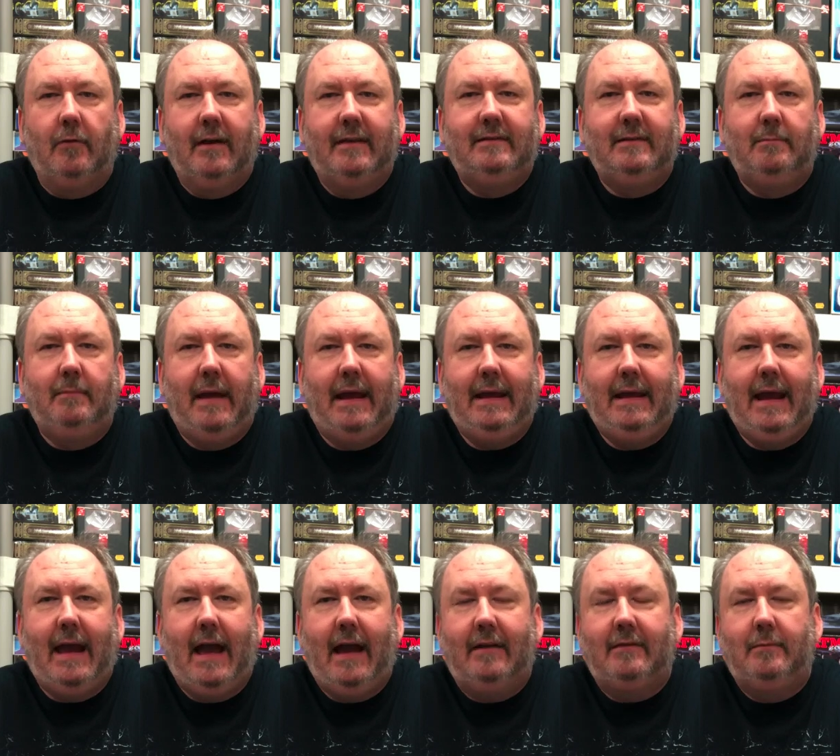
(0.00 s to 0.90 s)
Resin
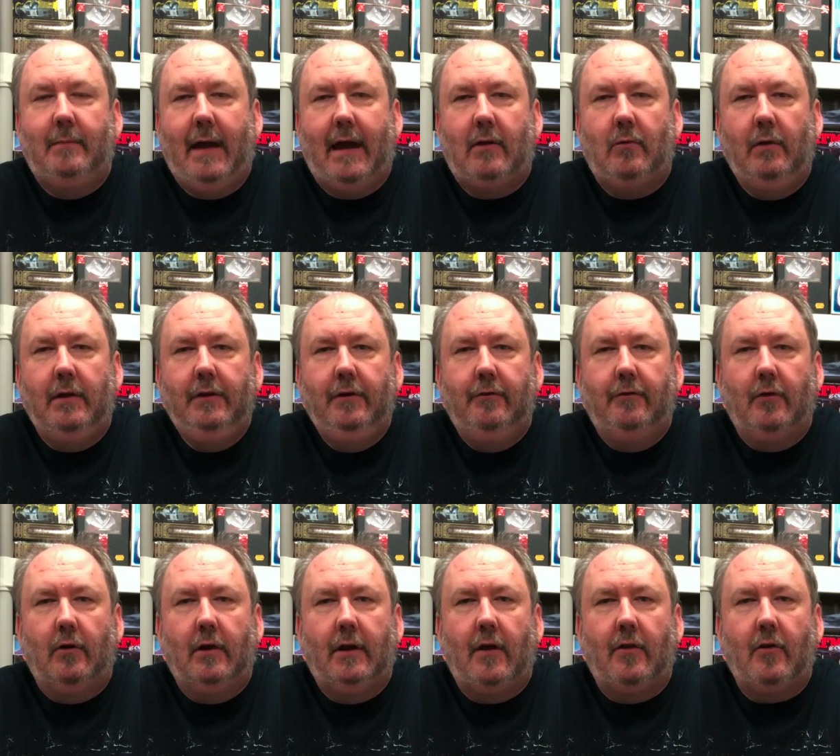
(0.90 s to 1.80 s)
Maniacs, back with you
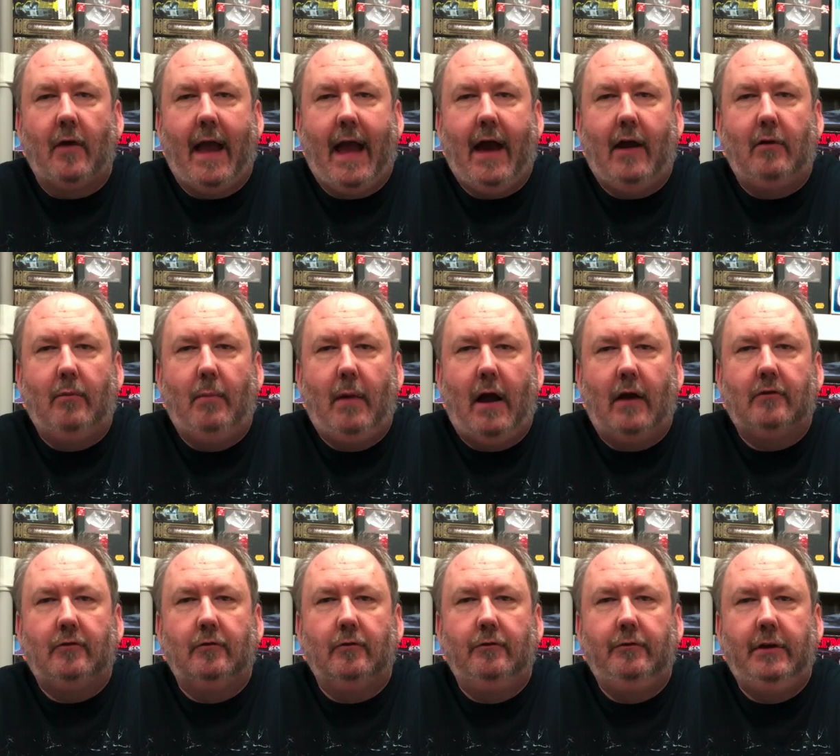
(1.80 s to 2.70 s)
for another
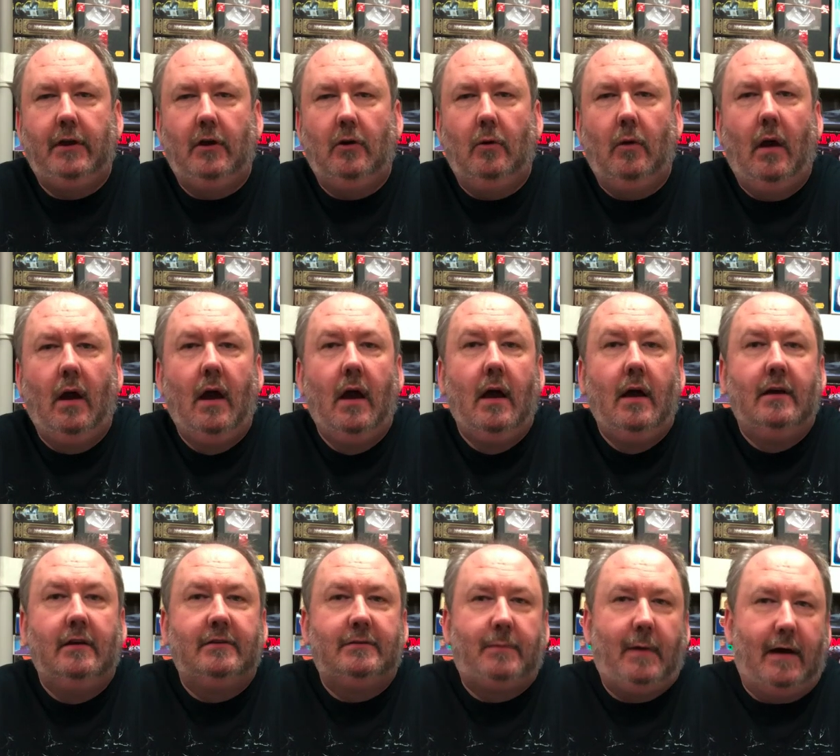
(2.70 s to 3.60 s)
out-of-box review,
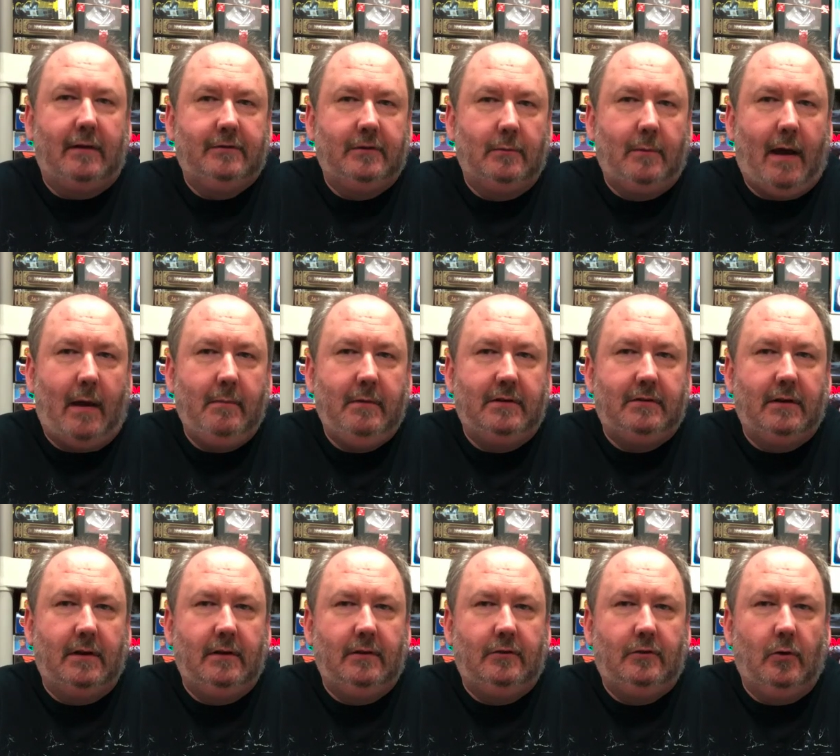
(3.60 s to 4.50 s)
sponsored by
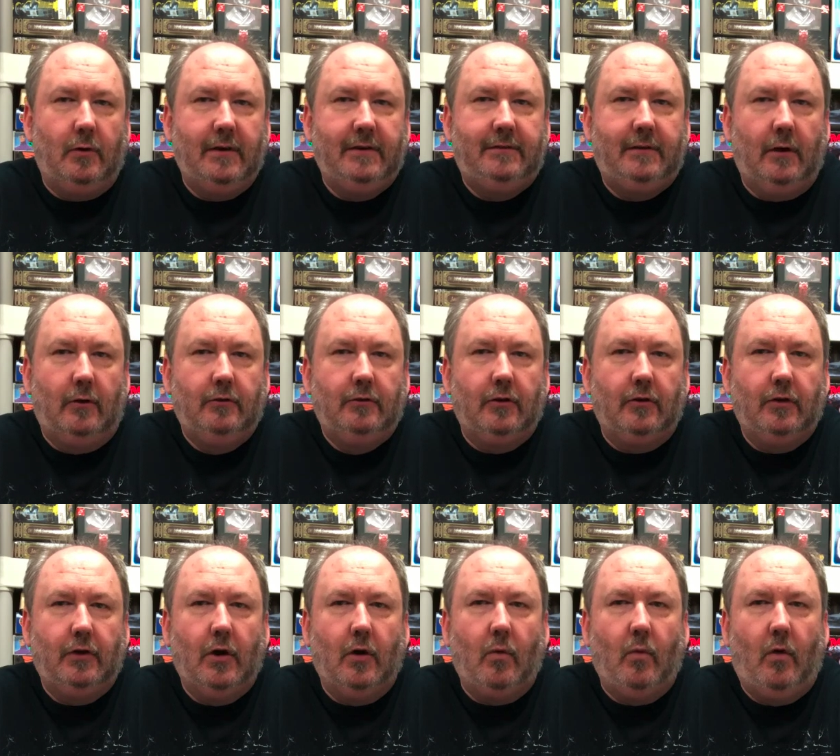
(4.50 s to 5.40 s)
Michigan Toy
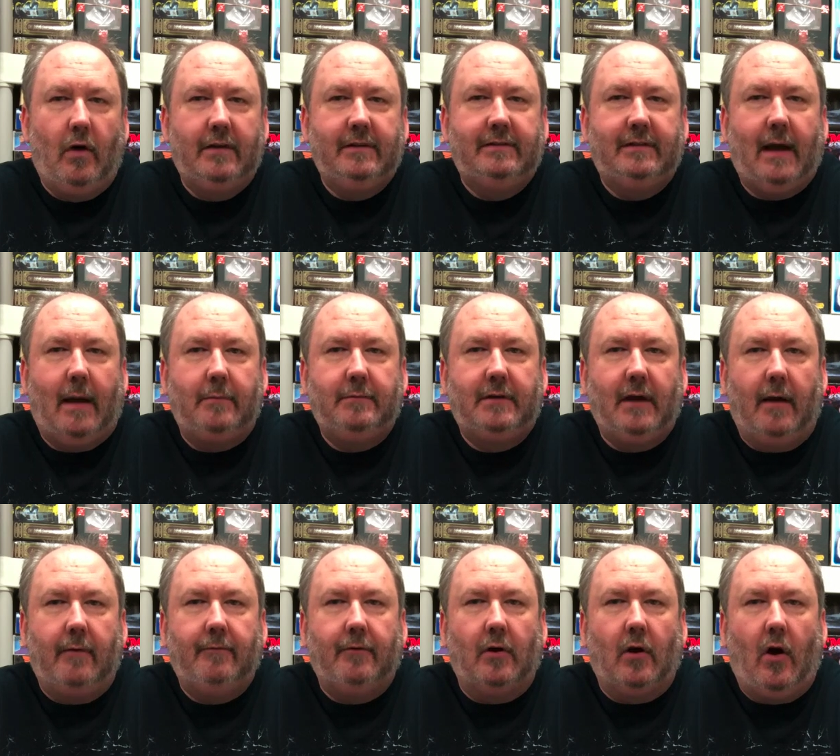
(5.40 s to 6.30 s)
Soldier, your one-stop
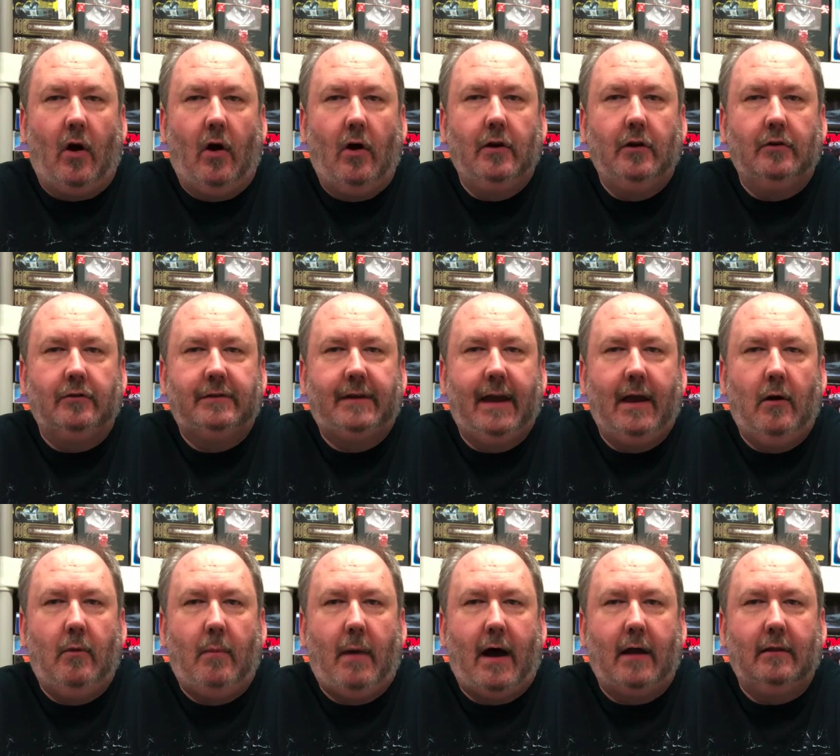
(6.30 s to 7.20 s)
shop for all your
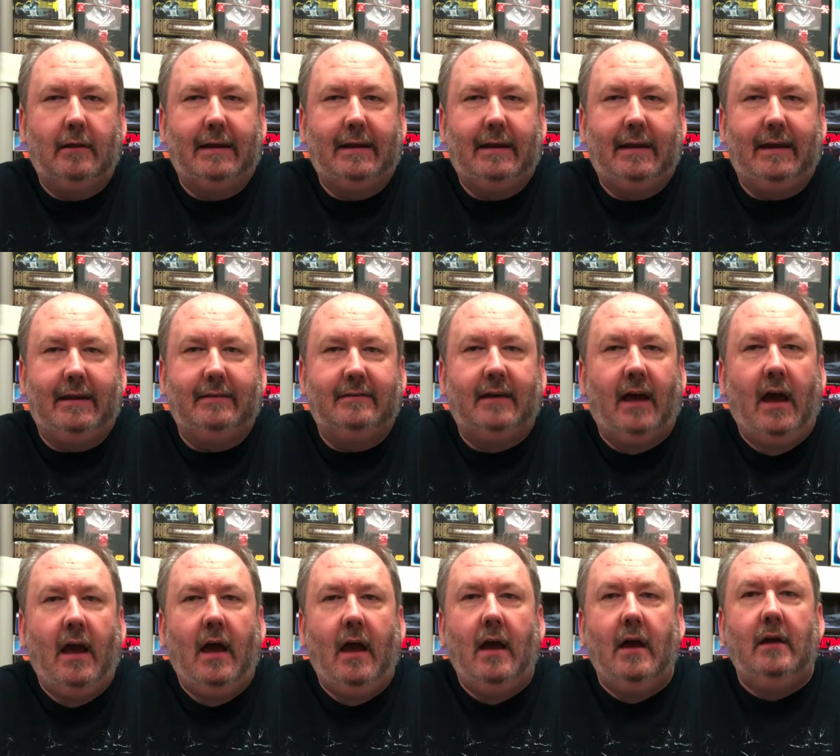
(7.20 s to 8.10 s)
scale modeling needs.
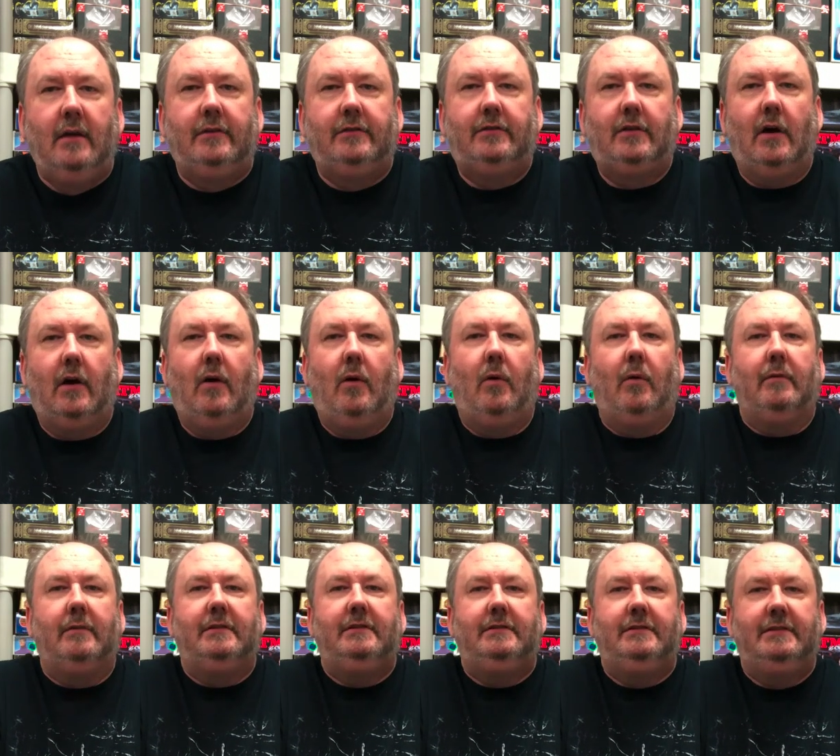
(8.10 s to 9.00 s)

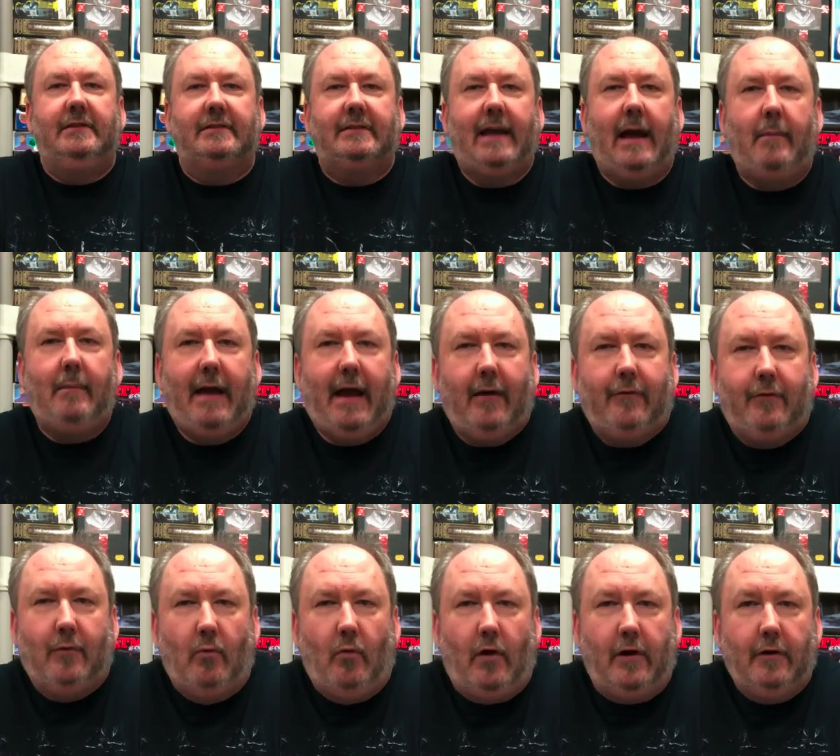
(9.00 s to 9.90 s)
So, just got back
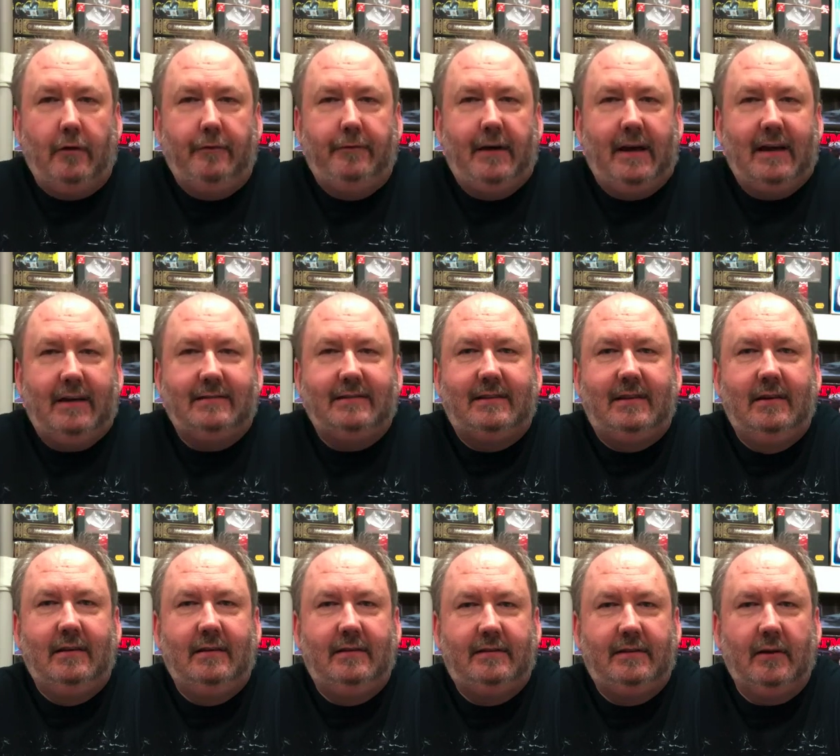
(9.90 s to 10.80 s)
from
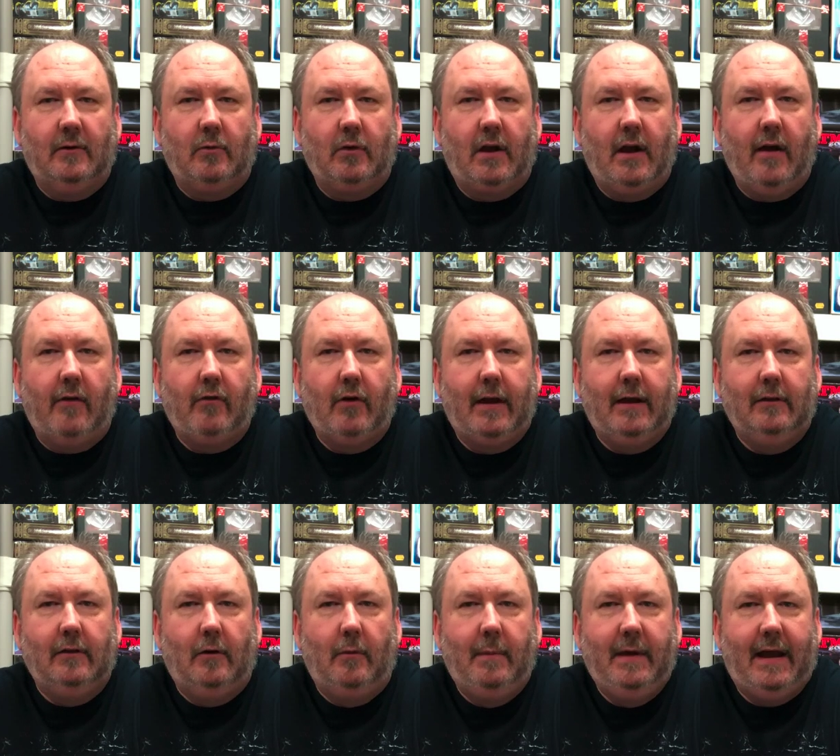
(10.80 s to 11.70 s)
Wonderfest, still recovering
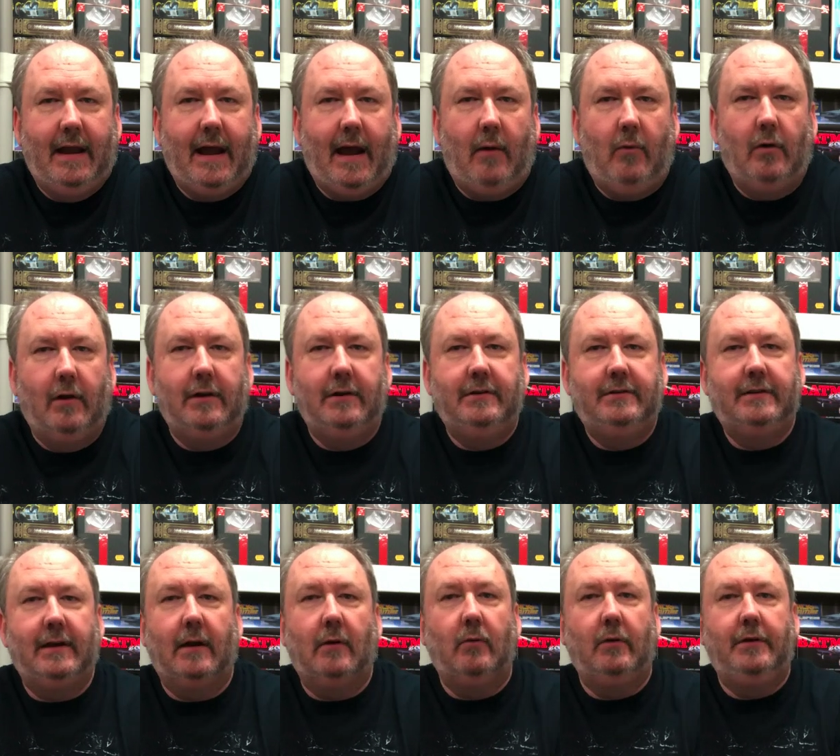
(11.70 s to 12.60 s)
a little bit. I wanted to
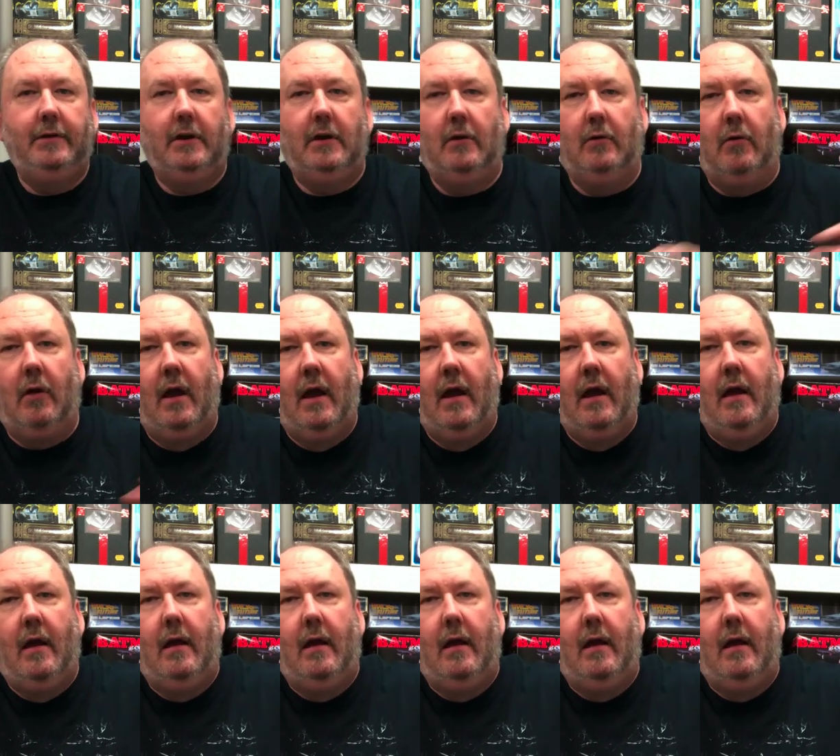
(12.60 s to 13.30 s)
share with you